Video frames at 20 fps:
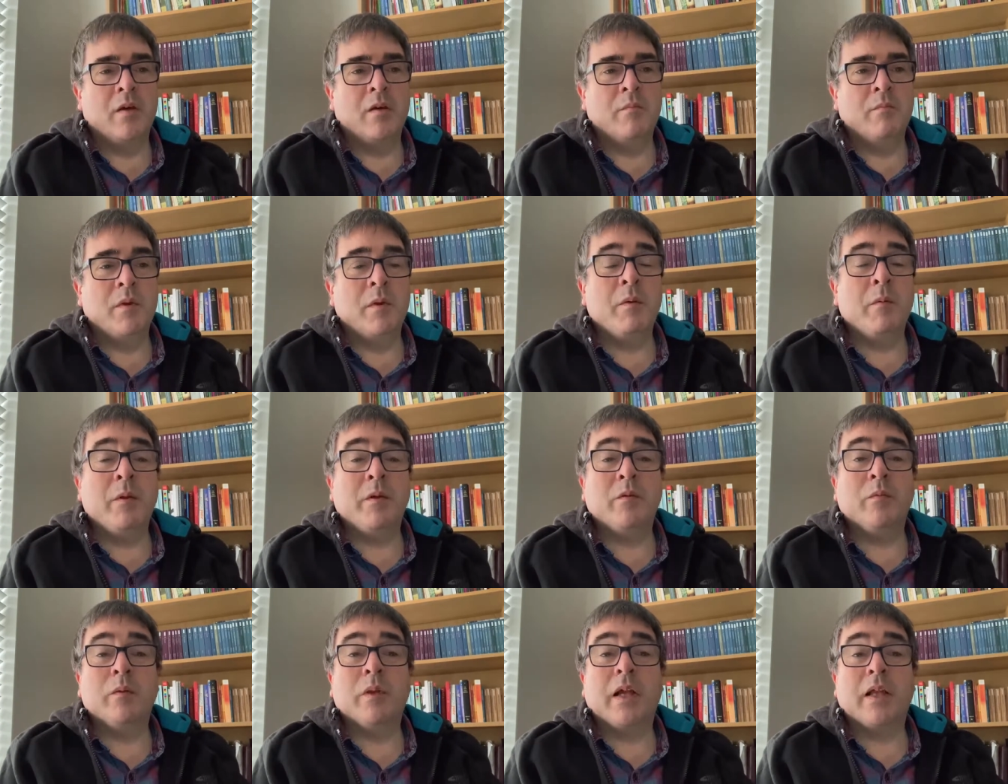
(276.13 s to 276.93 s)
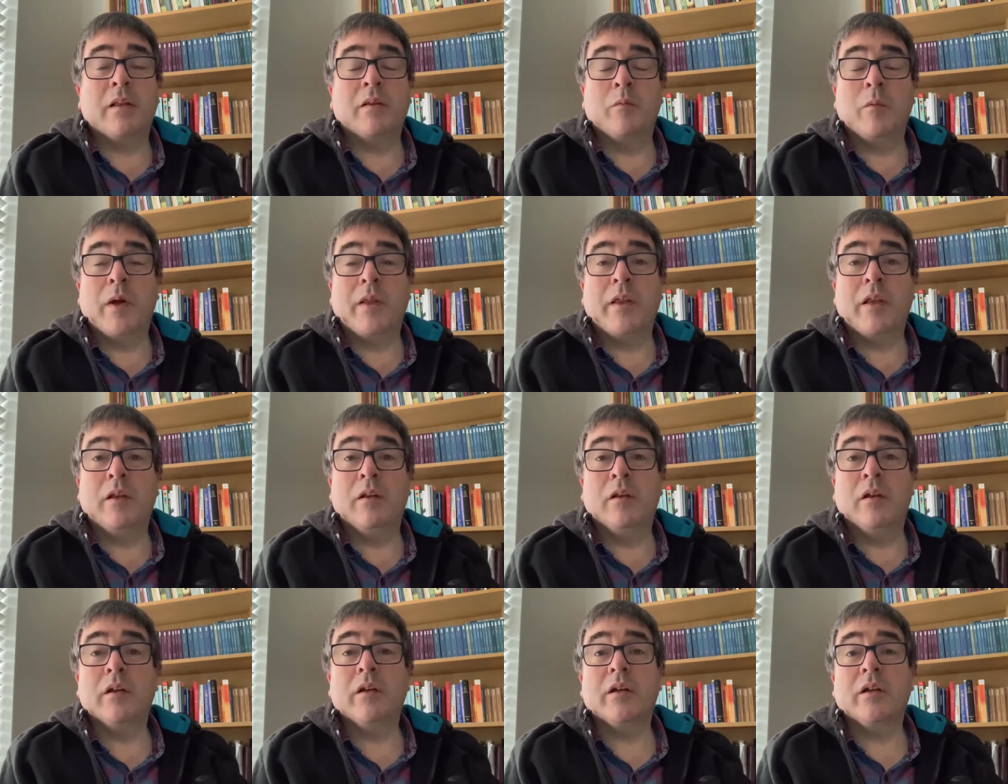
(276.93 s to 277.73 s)
Maybe we don't like the way they
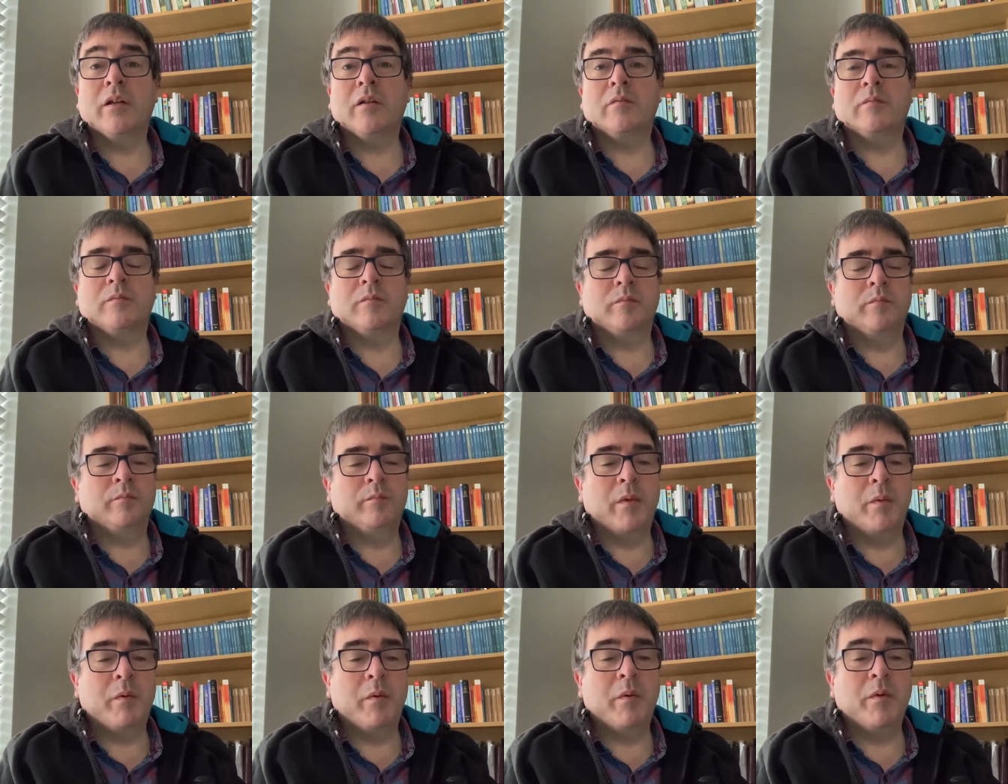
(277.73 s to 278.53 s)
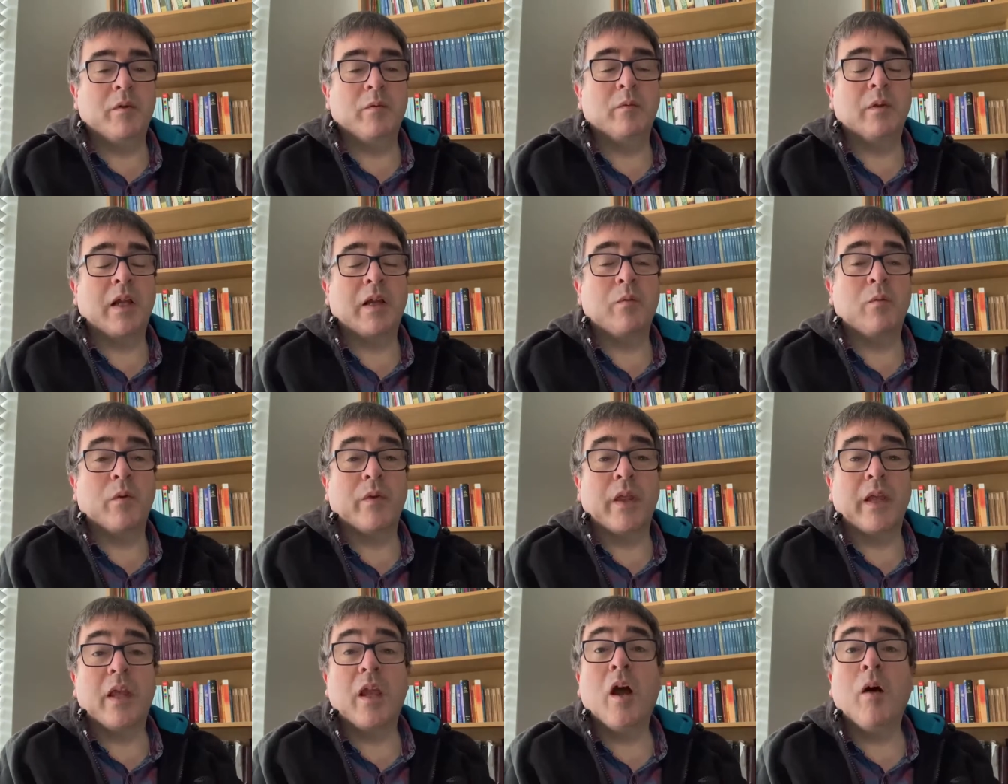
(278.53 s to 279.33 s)
look. Maybe we don't like where
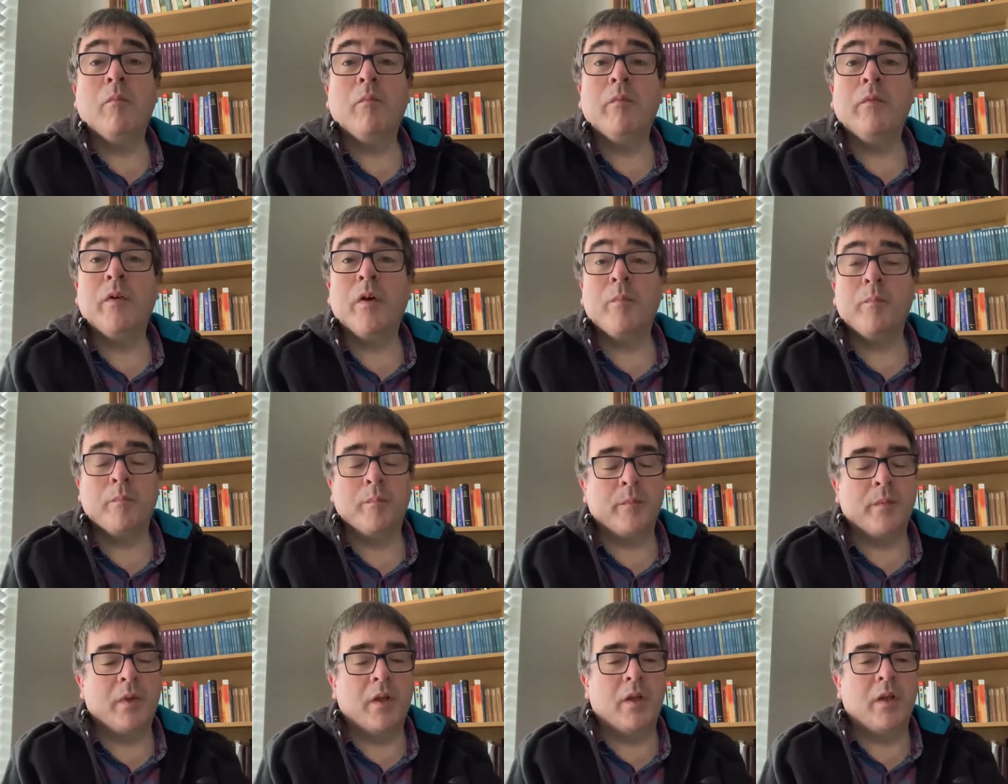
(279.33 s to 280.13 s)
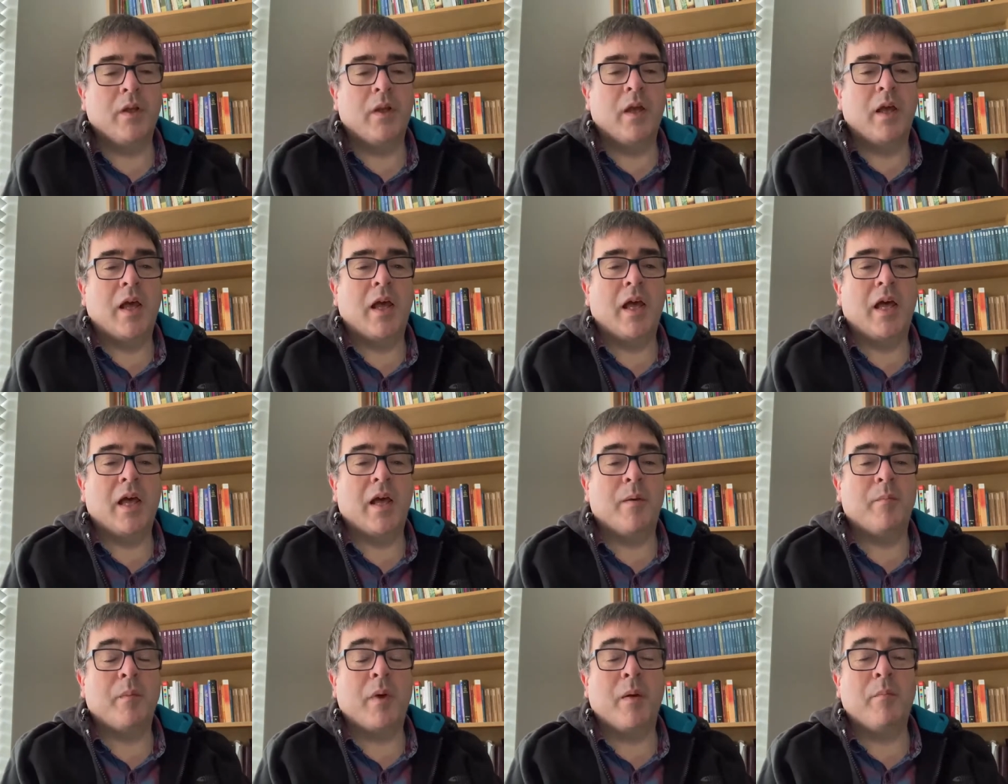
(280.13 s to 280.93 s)
they come from.
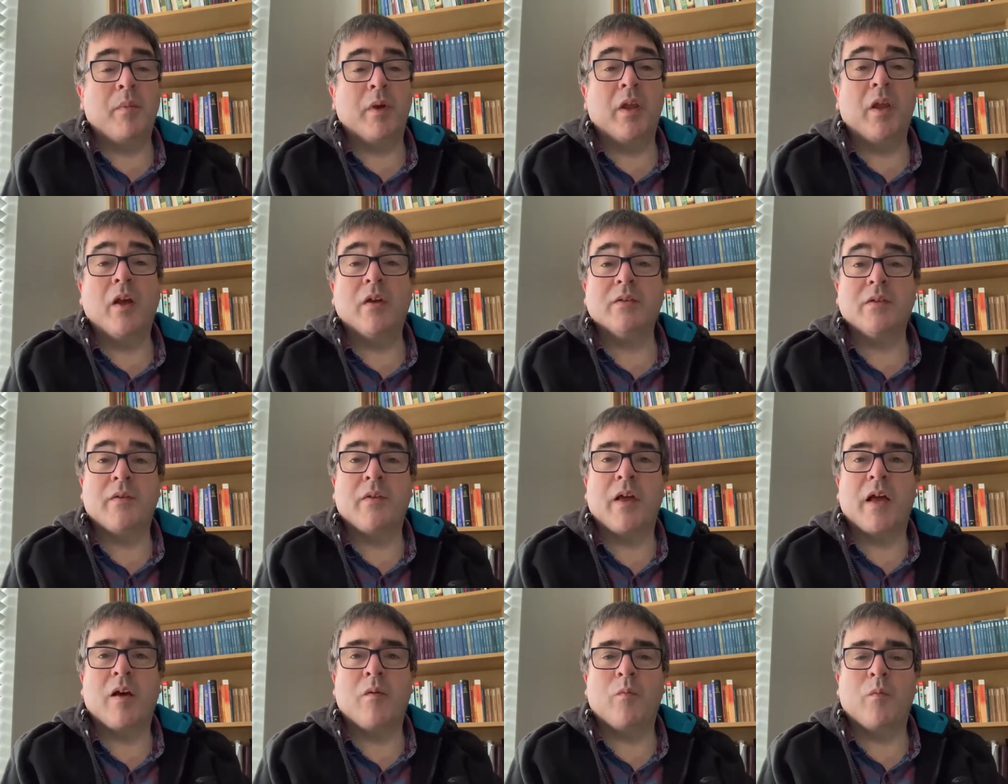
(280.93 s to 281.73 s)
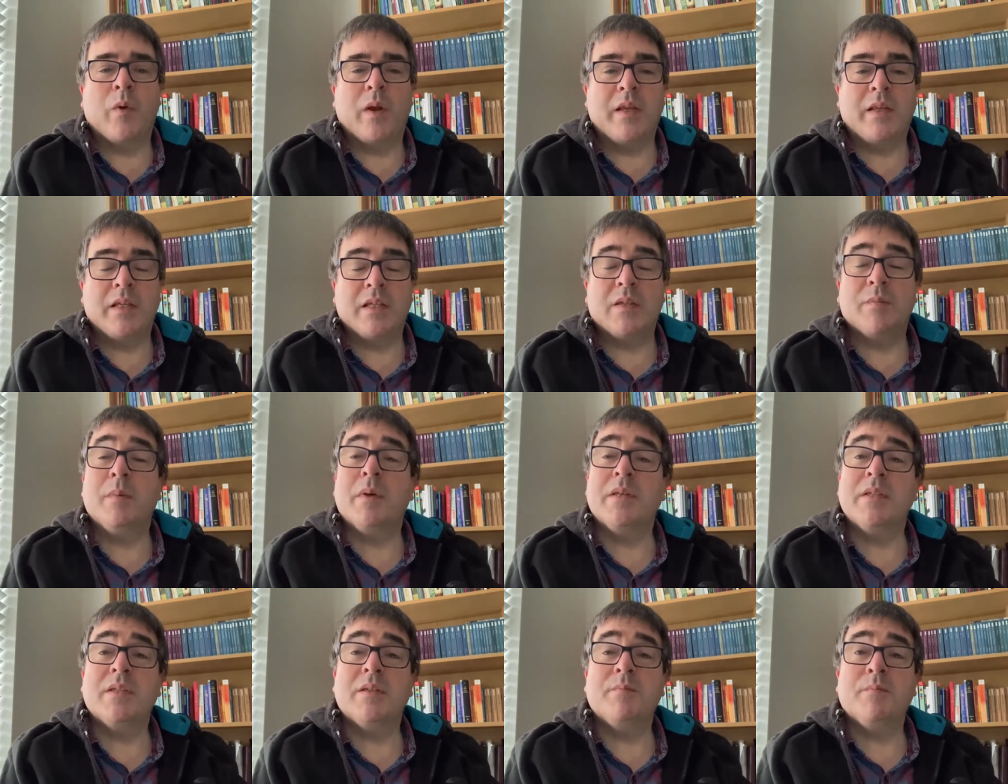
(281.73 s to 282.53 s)
And because of that, we
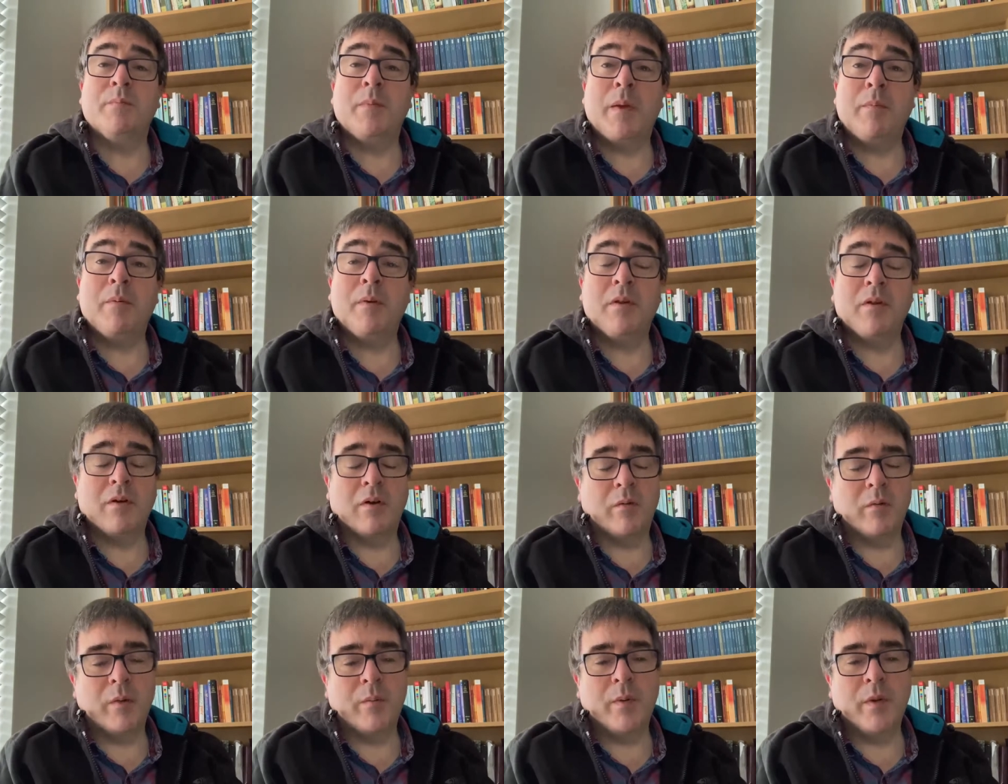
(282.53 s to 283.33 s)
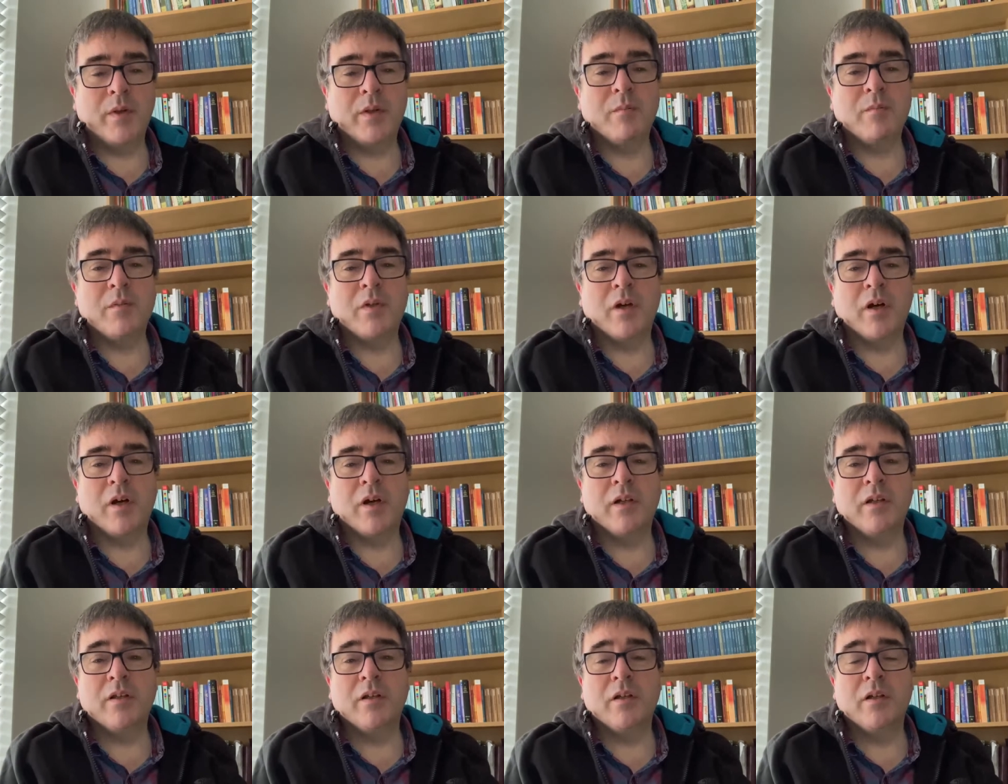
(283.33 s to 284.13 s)
dismiss people or we put them
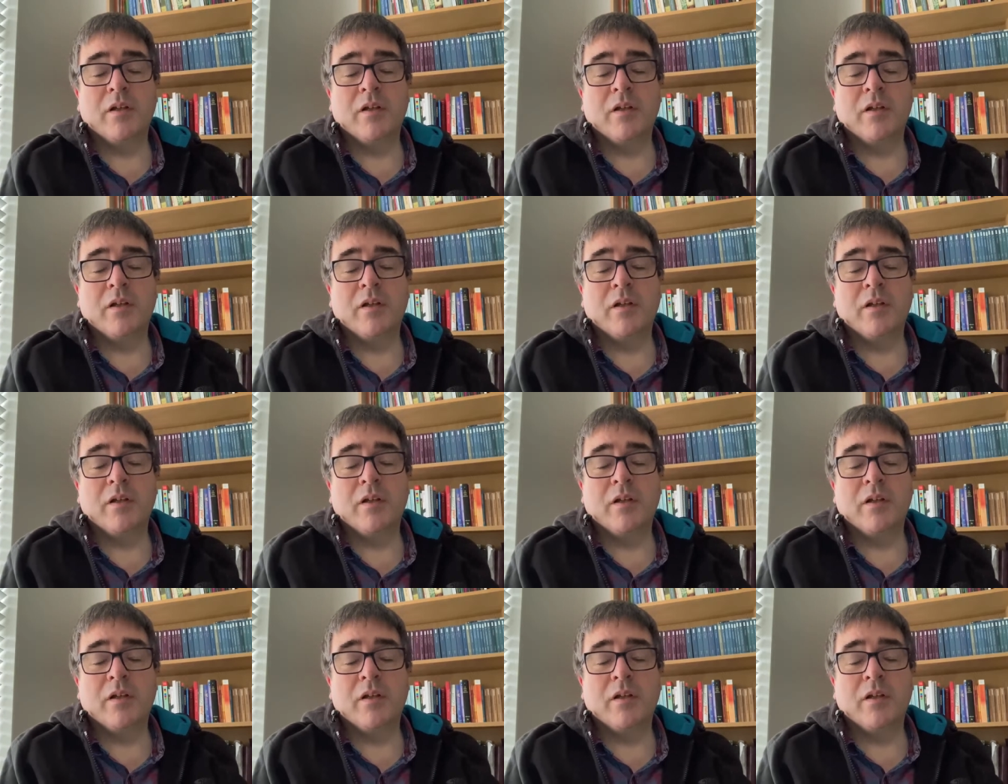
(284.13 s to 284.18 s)
down